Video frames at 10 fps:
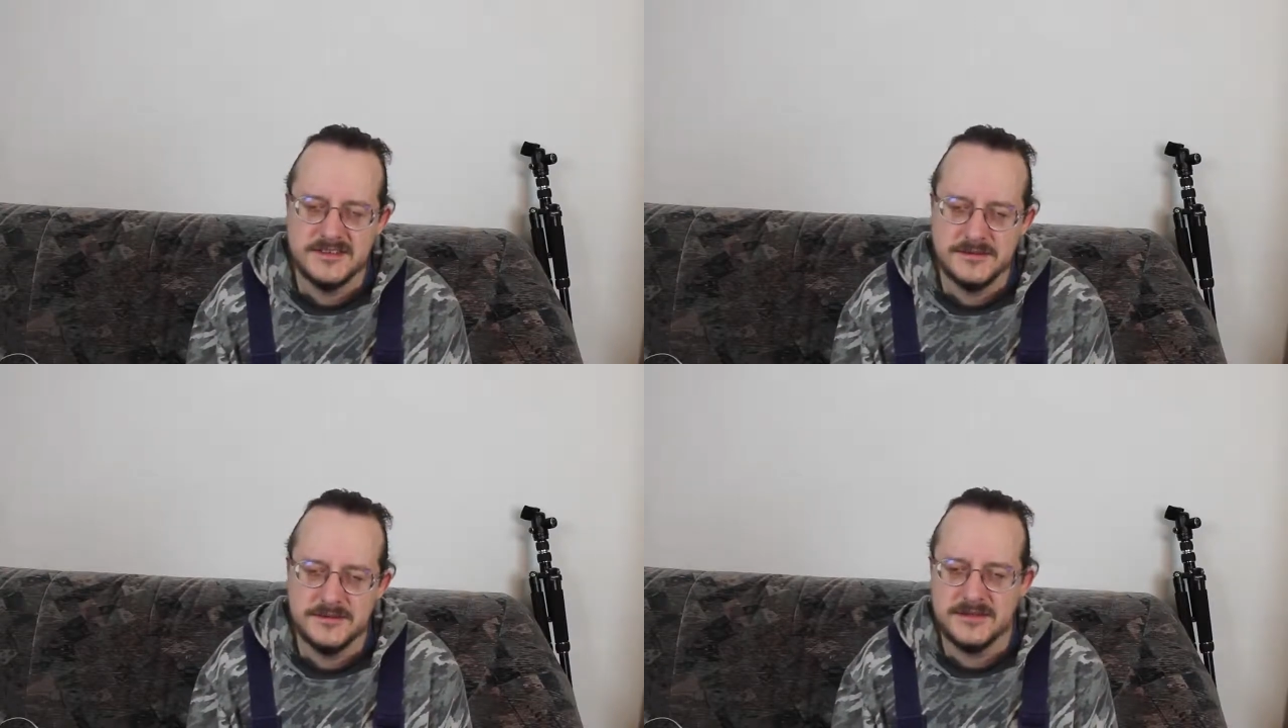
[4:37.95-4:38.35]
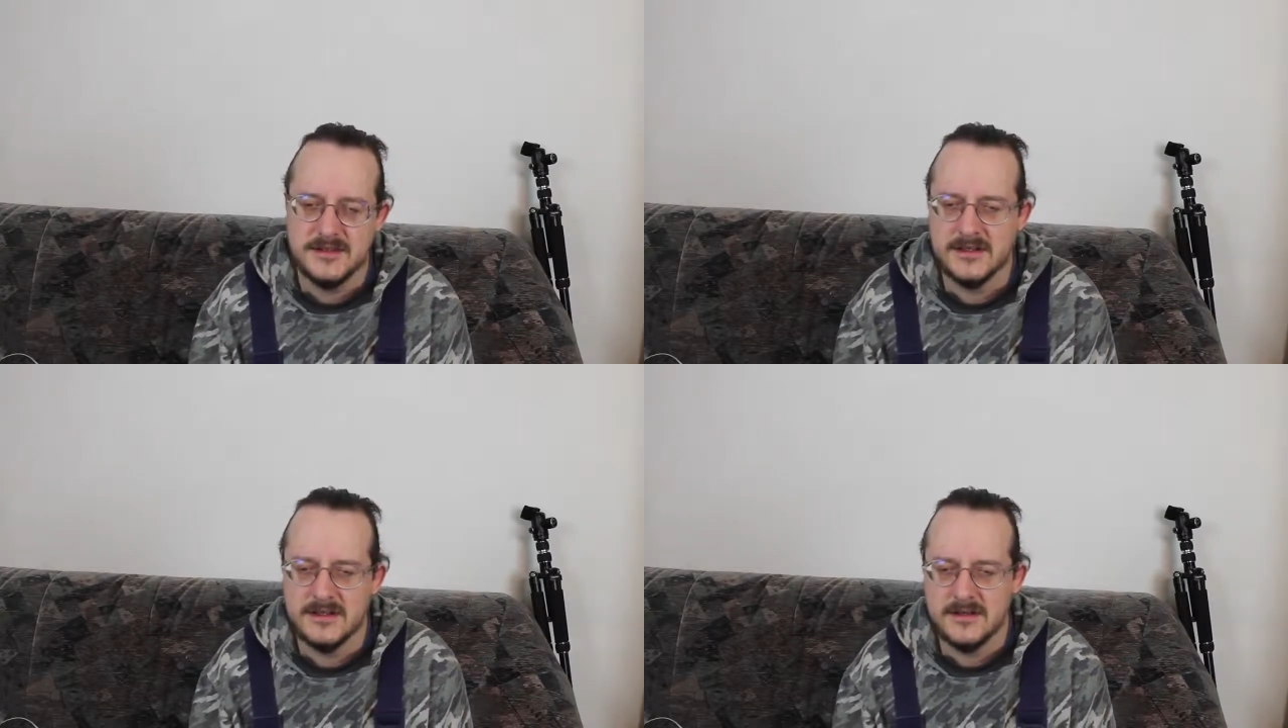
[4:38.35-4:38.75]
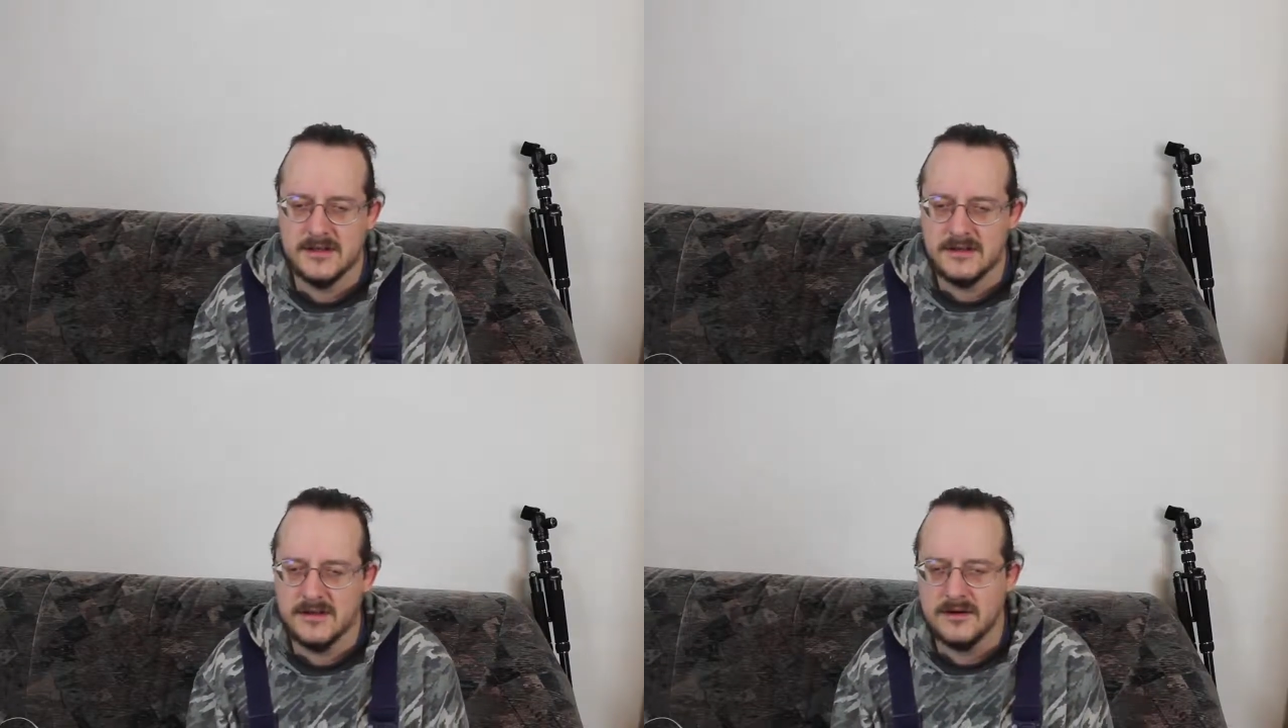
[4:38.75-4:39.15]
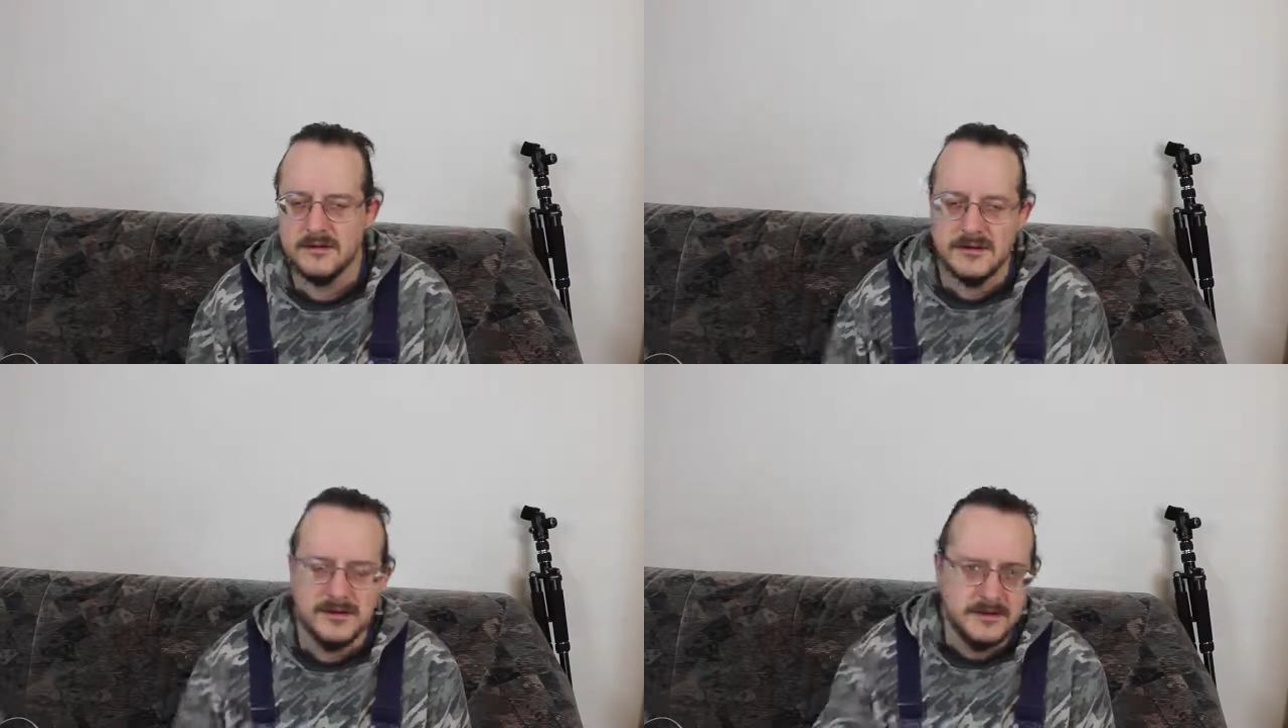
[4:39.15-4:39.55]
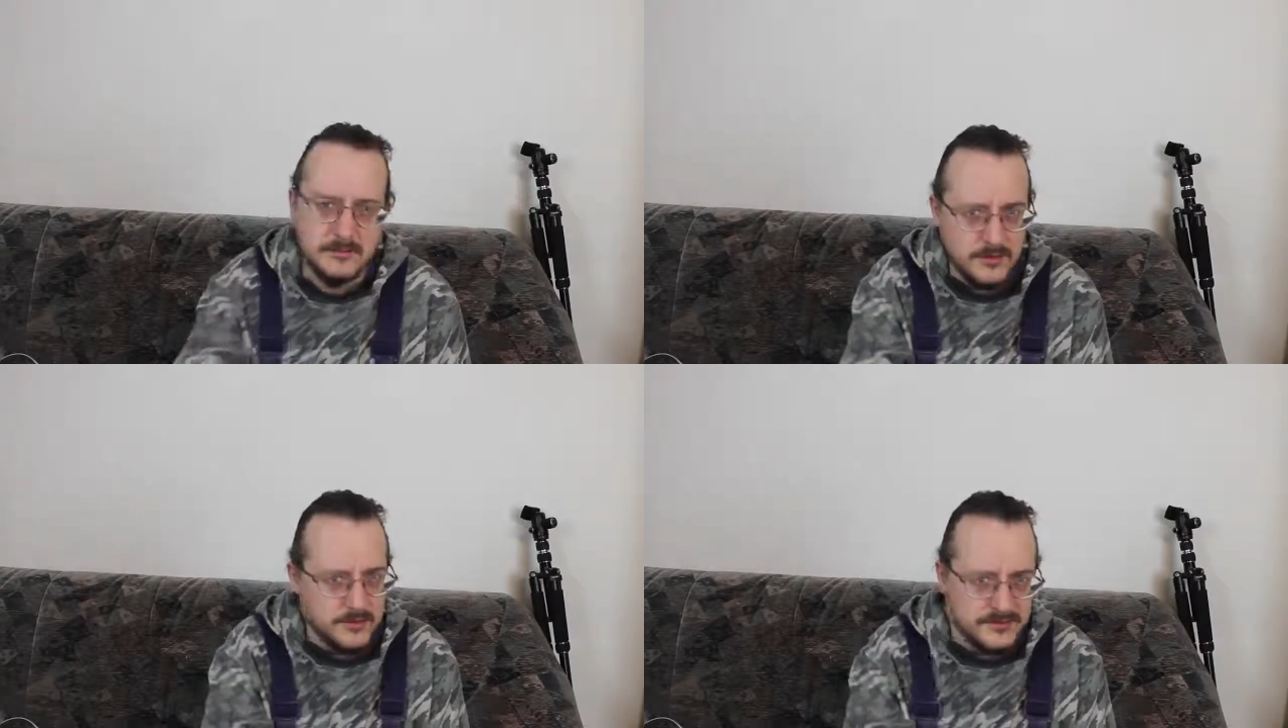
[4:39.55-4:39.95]
using only the
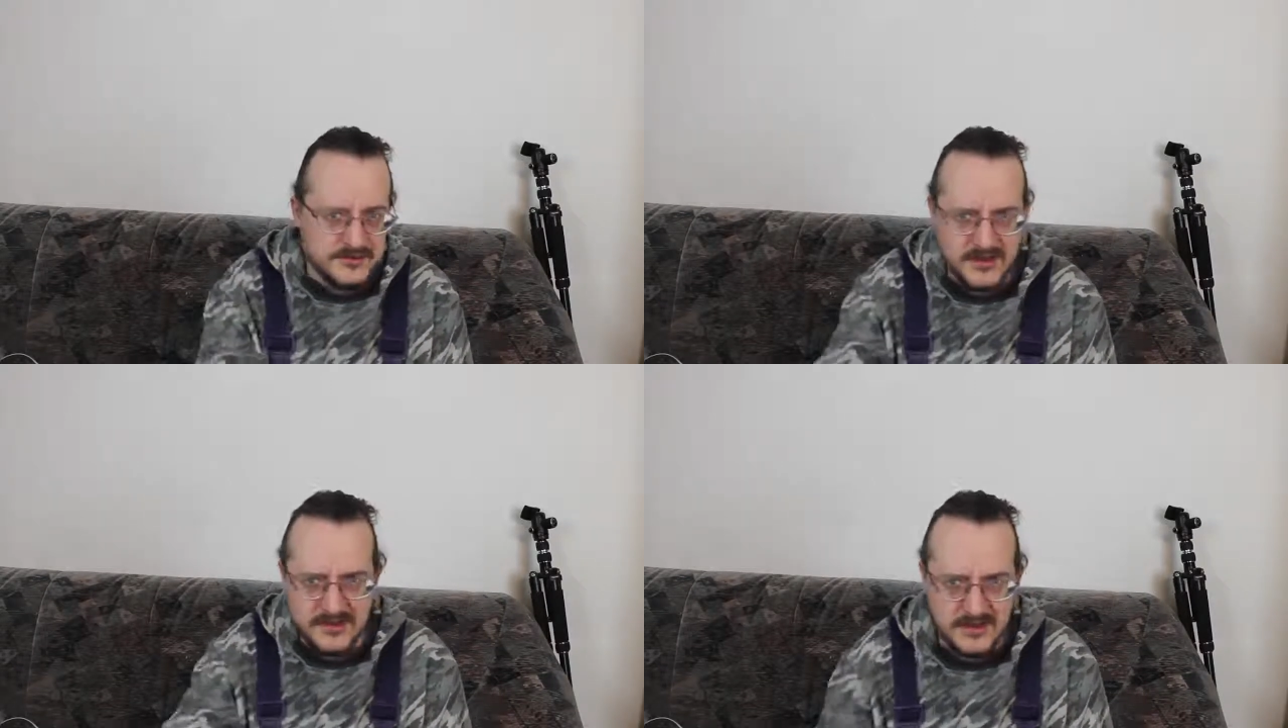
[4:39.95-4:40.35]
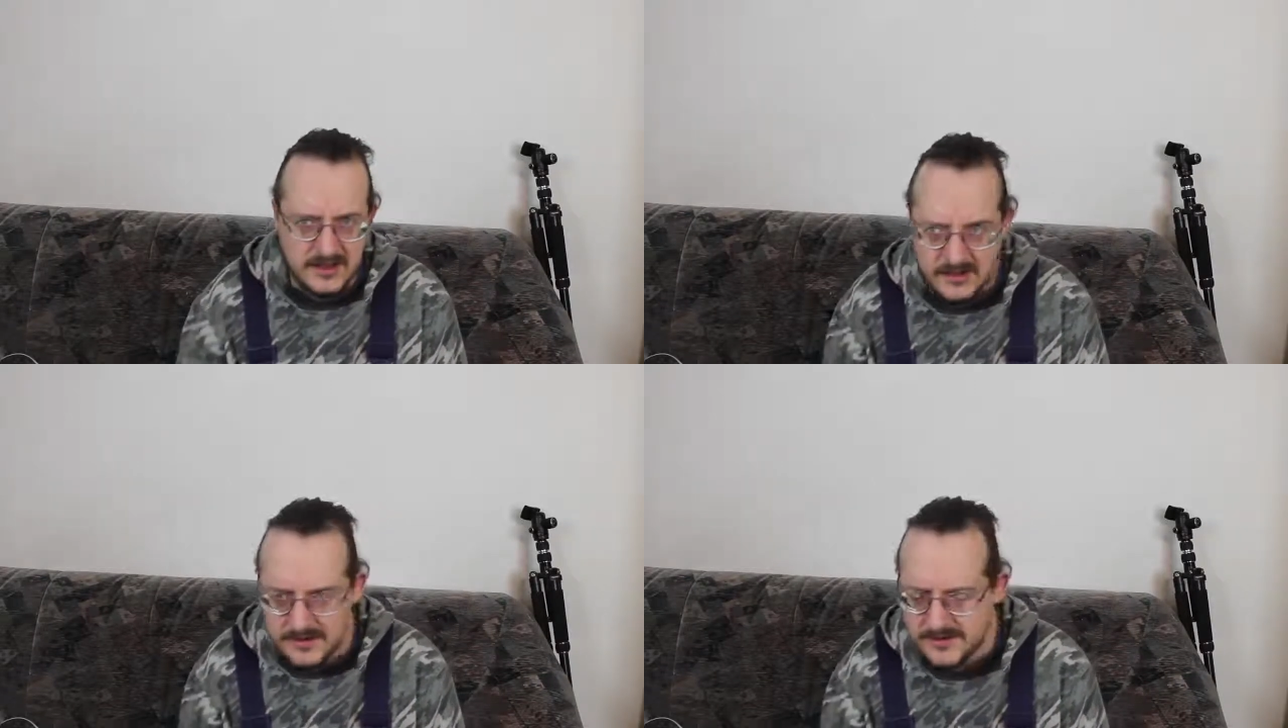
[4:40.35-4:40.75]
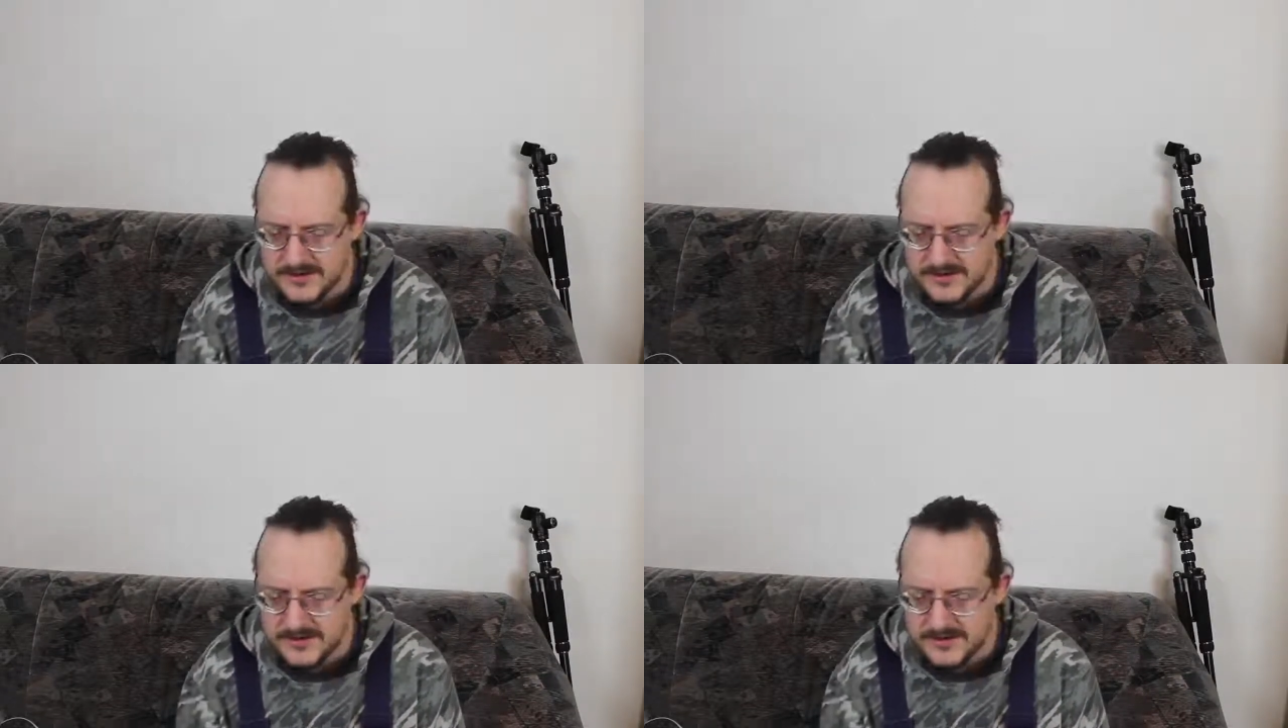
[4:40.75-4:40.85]
blue channel,